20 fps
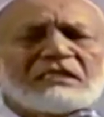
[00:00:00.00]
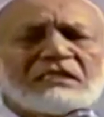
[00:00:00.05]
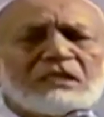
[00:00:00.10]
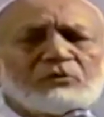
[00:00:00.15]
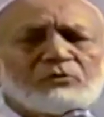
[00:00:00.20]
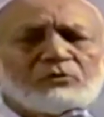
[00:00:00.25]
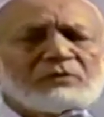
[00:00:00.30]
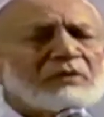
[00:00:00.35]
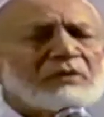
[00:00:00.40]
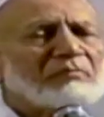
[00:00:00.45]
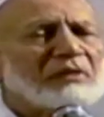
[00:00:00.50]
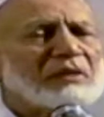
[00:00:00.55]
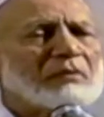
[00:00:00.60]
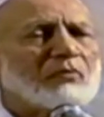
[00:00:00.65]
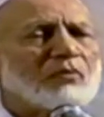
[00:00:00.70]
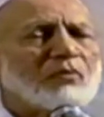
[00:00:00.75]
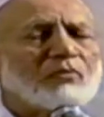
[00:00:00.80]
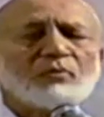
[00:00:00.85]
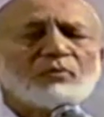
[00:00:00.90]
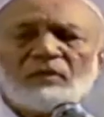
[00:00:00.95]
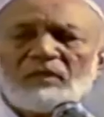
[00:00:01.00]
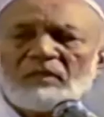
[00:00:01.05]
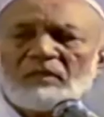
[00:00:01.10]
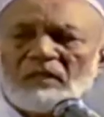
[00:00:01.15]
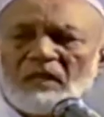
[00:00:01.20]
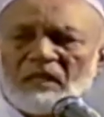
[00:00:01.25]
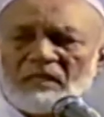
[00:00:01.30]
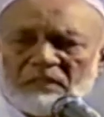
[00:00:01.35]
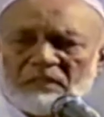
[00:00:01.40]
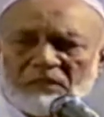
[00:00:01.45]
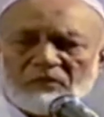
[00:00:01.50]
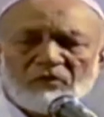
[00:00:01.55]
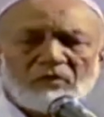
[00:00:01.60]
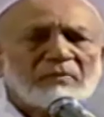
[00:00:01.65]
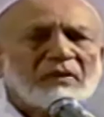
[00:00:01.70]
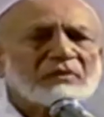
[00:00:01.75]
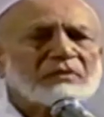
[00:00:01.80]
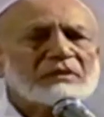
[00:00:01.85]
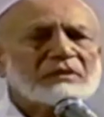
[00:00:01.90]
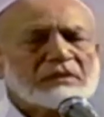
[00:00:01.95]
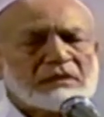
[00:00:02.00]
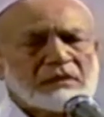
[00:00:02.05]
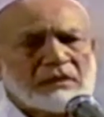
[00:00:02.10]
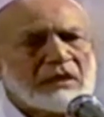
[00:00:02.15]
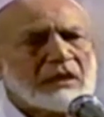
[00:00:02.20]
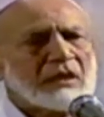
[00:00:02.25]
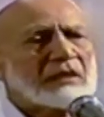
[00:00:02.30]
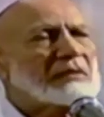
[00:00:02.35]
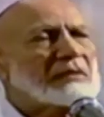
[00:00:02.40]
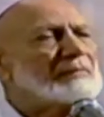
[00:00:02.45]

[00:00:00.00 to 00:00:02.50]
I'll tell you something more. I'll tell you about this.